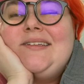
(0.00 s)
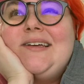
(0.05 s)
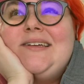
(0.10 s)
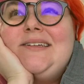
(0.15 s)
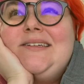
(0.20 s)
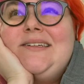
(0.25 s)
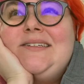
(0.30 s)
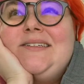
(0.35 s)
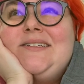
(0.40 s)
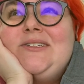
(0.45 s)
I
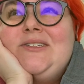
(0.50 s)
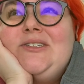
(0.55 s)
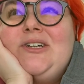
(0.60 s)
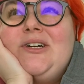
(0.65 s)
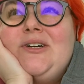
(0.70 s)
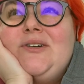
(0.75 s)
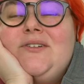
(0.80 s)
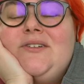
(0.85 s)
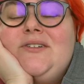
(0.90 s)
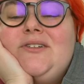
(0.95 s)
need to
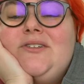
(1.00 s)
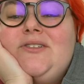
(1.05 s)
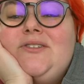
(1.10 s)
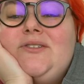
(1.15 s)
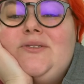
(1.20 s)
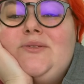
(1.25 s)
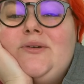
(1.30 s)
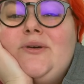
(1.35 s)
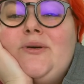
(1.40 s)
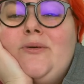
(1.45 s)
go and
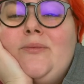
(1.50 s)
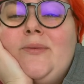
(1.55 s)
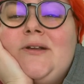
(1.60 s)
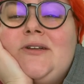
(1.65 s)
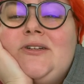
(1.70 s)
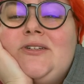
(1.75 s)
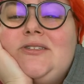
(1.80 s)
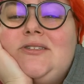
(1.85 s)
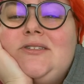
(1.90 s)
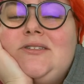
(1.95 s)
do a whole
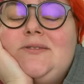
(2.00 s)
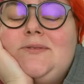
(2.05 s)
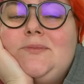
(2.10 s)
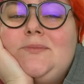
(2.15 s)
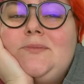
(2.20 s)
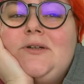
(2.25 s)
bunch,